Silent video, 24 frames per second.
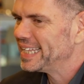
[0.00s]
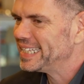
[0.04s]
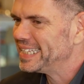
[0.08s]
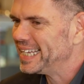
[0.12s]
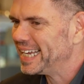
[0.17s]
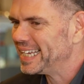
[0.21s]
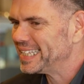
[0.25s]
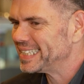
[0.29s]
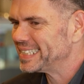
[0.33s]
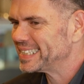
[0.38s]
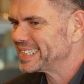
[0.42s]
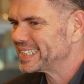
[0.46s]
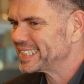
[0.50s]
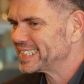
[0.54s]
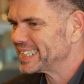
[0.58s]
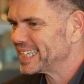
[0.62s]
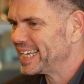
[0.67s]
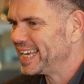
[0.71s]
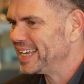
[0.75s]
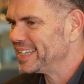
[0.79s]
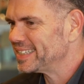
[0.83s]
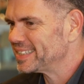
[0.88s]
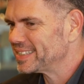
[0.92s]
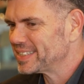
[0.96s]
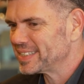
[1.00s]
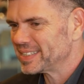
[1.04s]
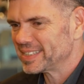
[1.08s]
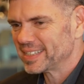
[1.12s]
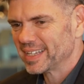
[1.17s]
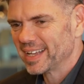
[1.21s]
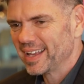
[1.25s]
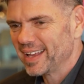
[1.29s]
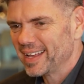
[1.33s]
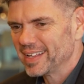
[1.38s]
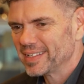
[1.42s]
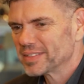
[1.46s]
that it's
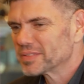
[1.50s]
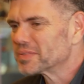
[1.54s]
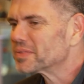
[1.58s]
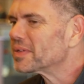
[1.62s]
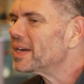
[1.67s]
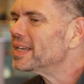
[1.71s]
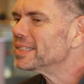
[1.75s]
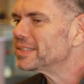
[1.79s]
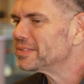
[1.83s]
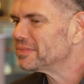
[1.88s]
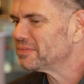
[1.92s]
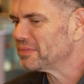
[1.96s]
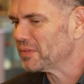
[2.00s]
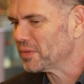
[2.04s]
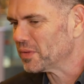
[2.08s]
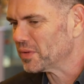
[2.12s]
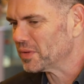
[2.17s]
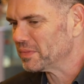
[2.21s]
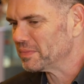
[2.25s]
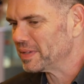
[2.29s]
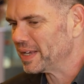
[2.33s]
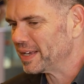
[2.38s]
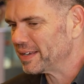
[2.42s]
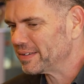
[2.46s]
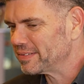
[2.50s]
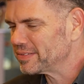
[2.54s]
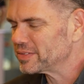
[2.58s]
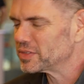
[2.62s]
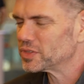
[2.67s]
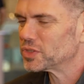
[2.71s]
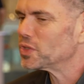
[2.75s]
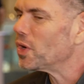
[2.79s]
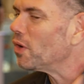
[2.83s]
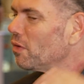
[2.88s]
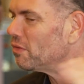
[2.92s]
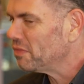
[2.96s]
transforming
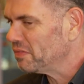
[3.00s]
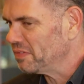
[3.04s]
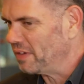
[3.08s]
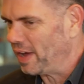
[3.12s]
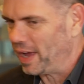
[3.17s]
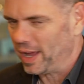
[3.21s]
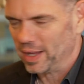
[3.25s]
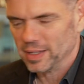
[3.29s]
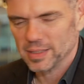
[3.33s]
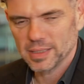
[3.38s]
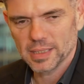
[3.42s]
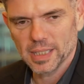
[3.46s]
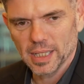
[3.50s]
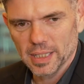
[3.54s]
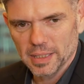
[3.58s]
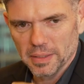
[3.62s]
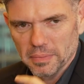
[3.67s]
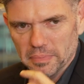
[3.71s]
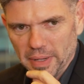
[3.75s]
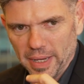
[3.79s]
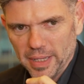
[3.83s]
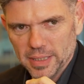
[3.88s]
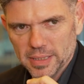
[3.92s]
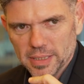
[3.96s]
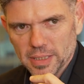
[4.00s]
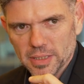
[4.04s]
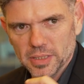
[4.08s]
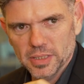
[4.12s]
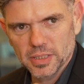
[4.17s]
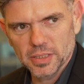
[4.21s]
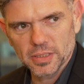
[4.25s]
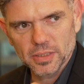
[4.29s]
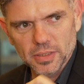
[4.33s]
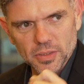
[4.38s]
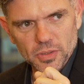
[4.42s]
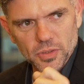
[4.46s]
so fast and the pace is